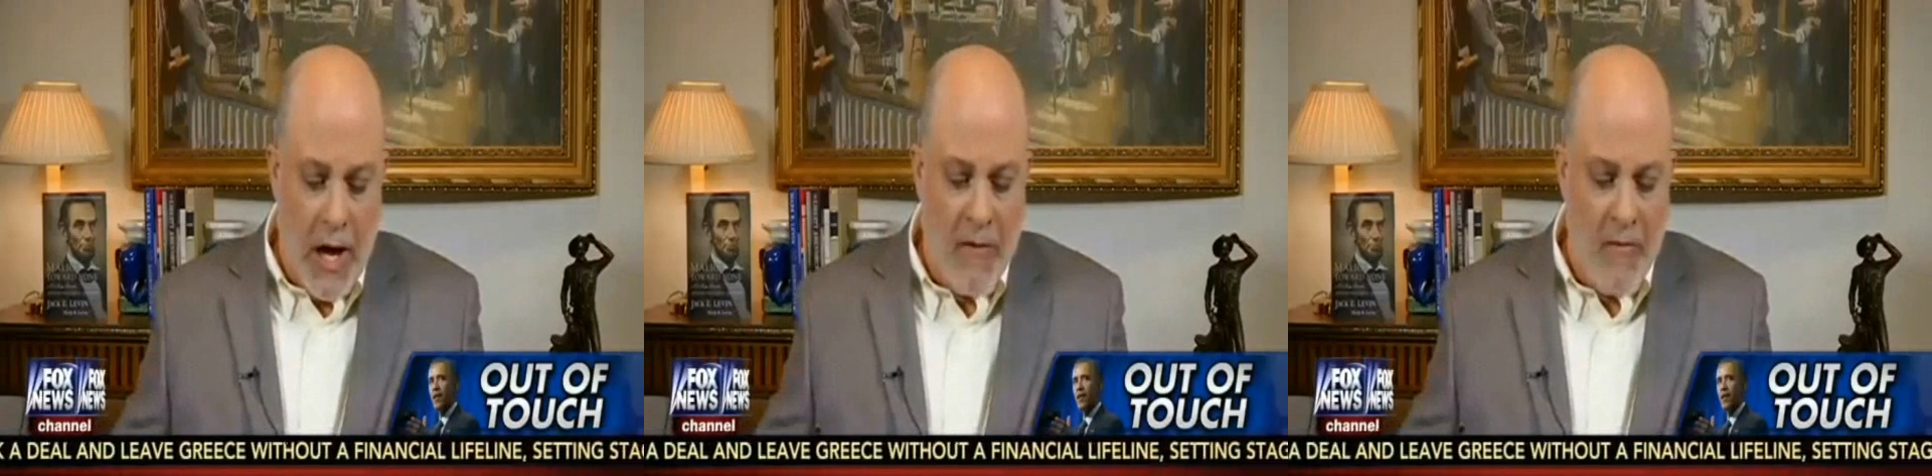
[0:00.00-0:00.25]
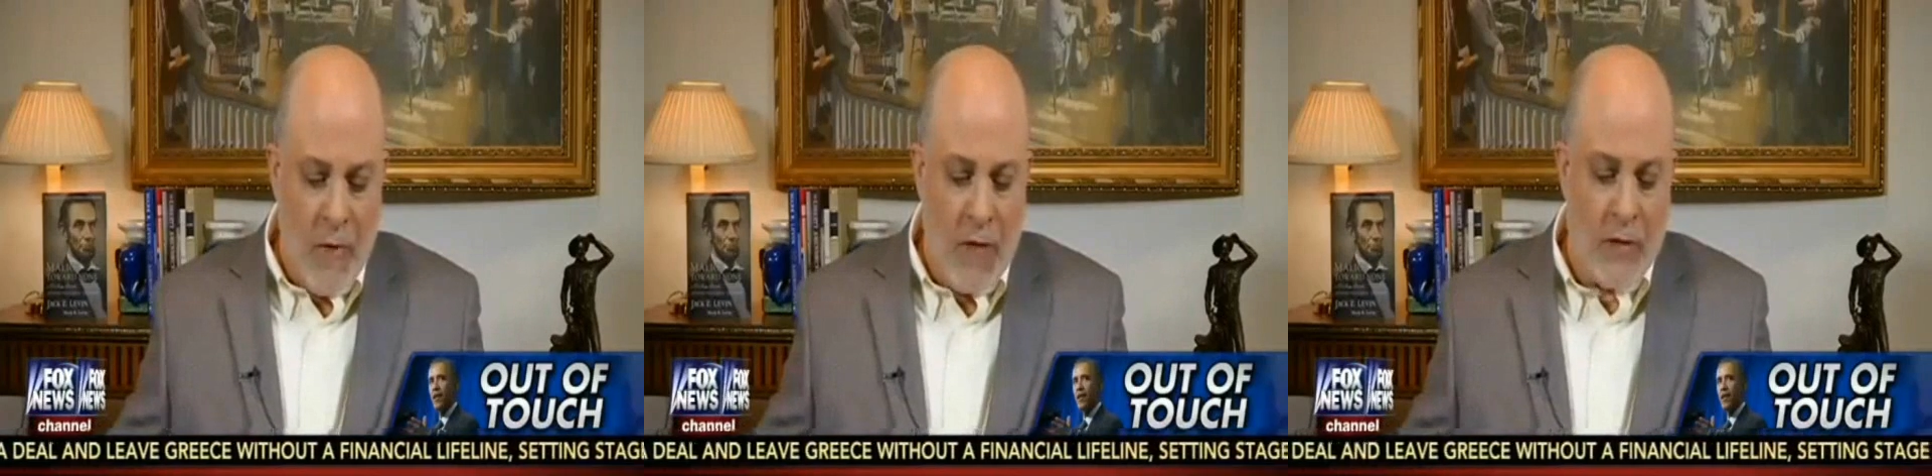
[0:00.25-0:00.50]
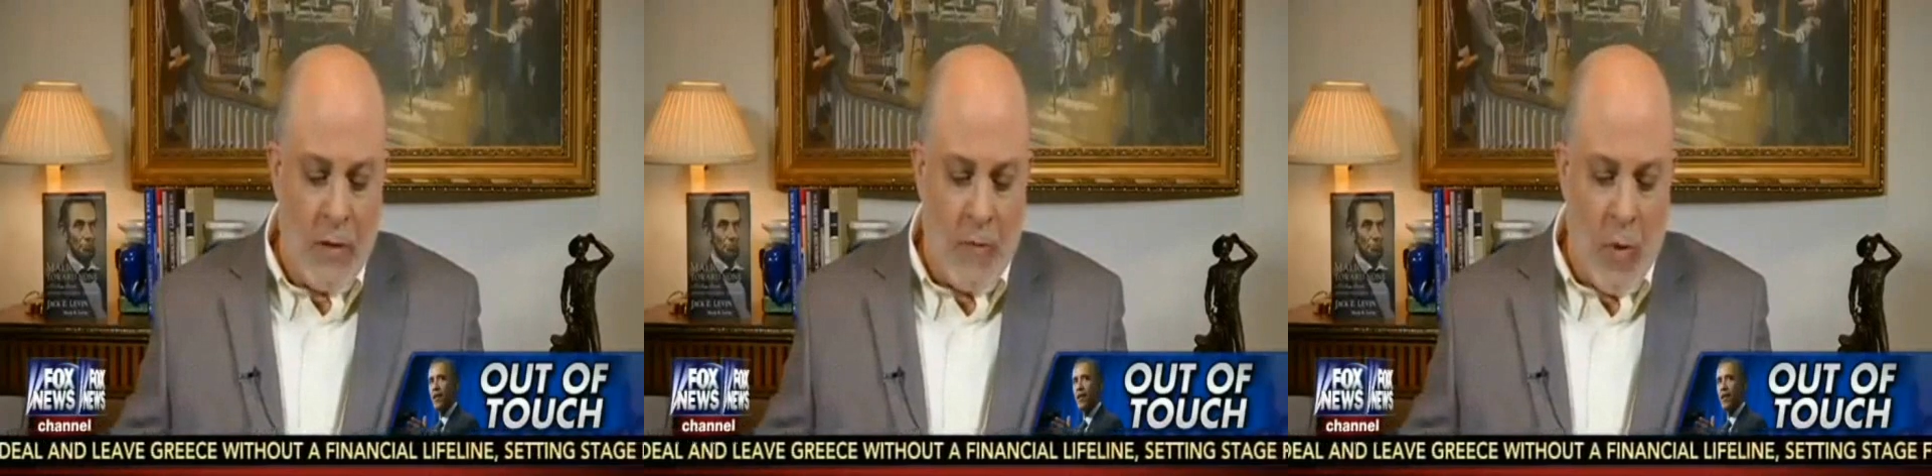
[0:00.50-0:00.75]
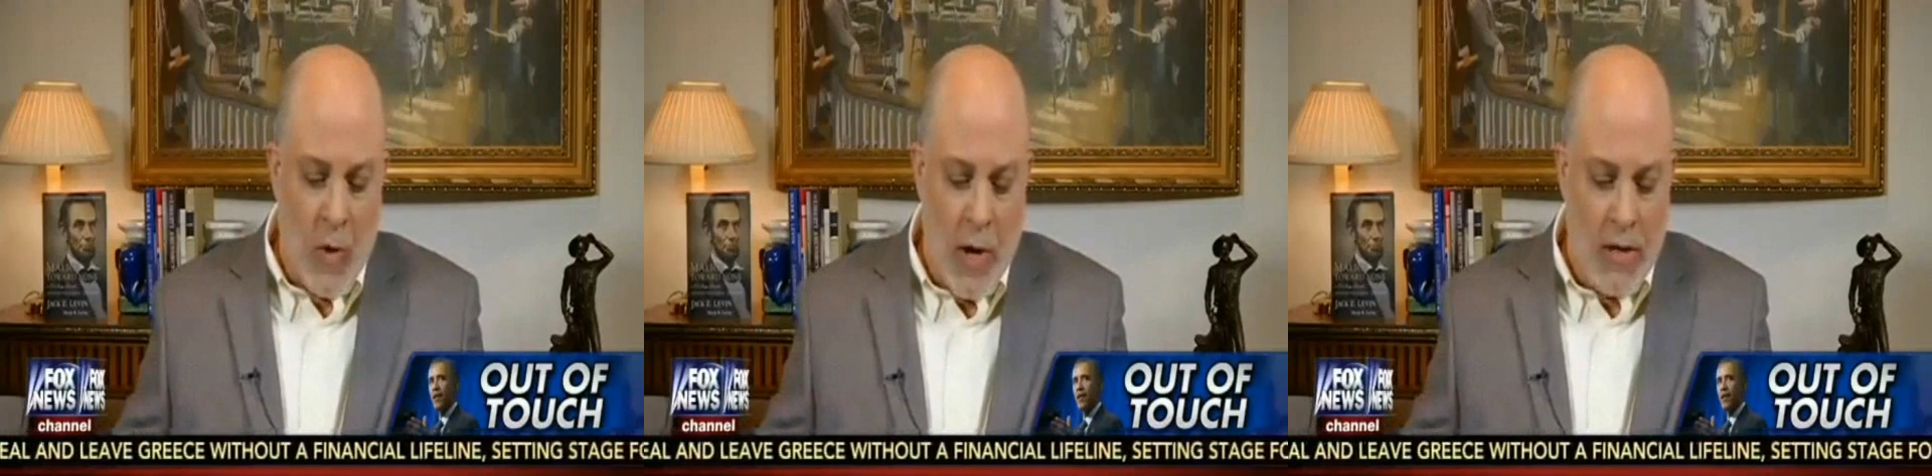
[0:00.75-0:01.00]
"I've reached the
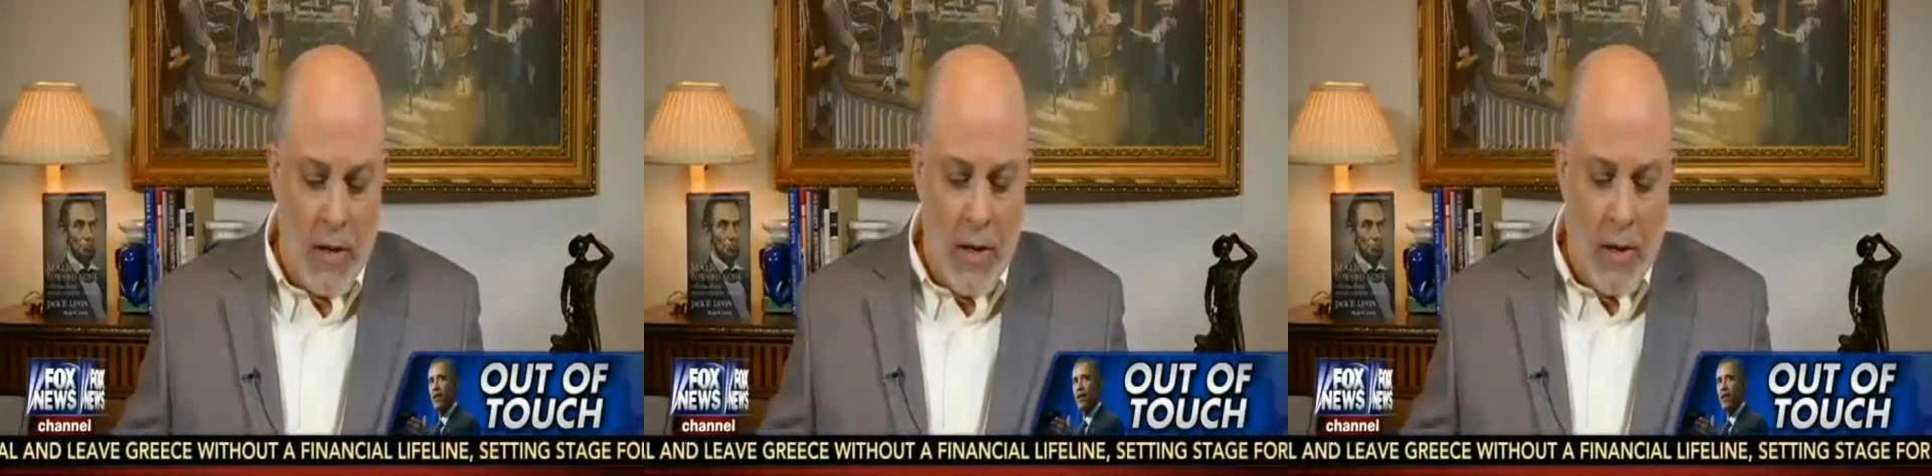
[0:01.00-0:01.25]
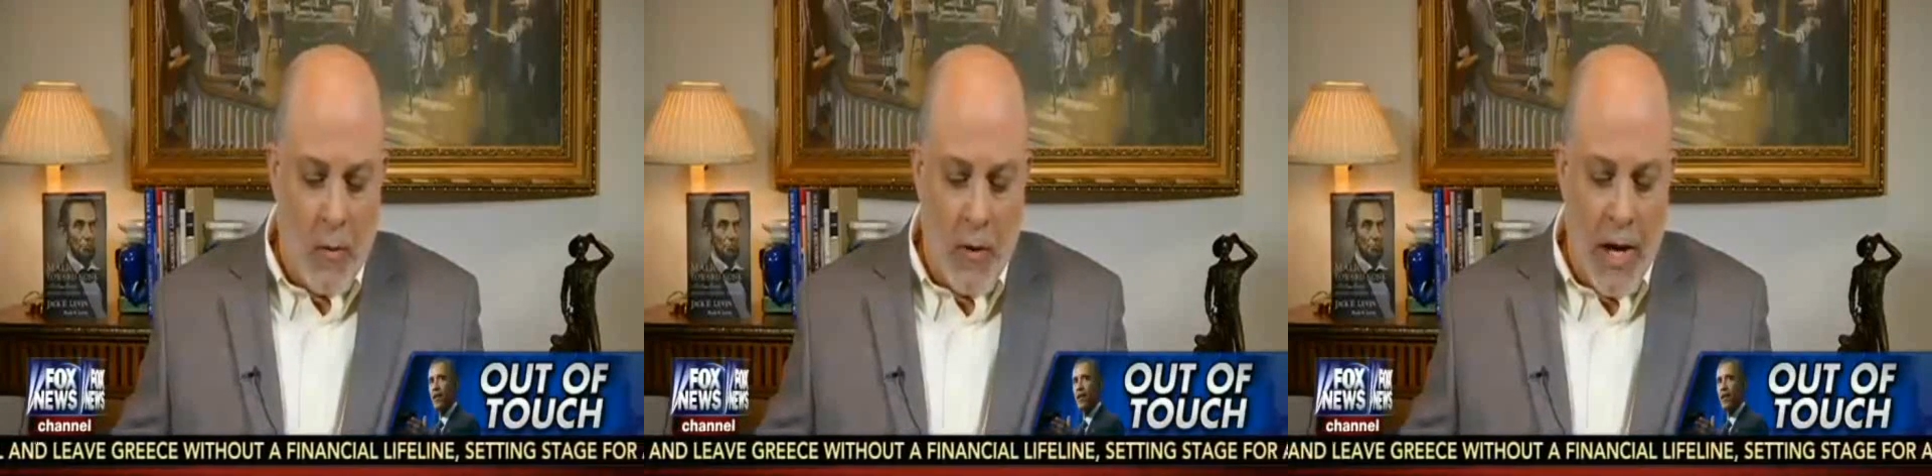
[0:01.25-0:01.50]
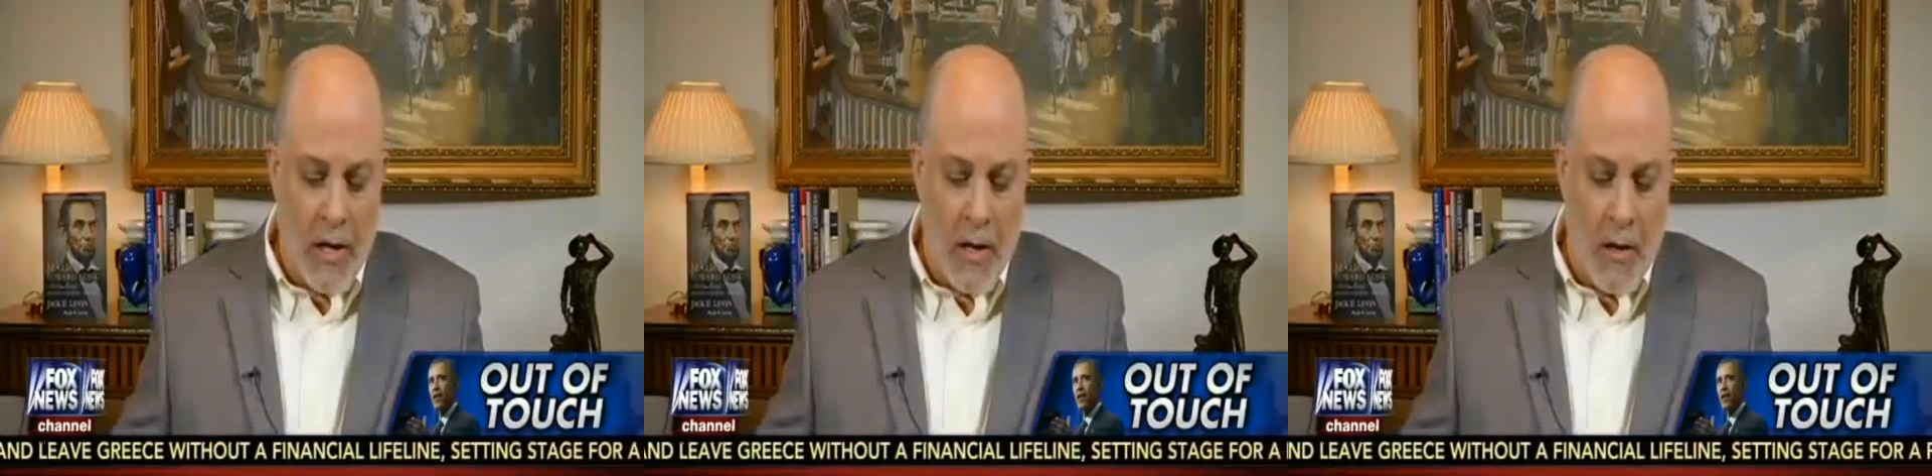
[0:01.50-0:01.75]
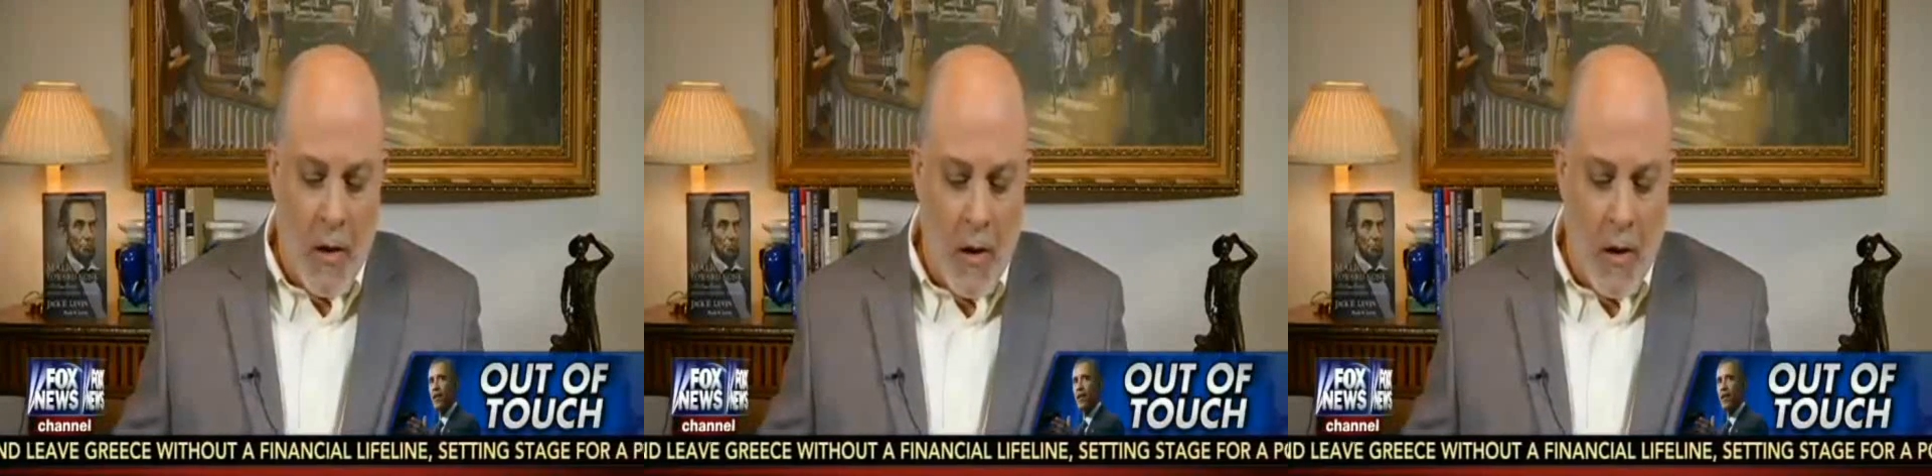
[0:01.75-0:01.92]
point where I can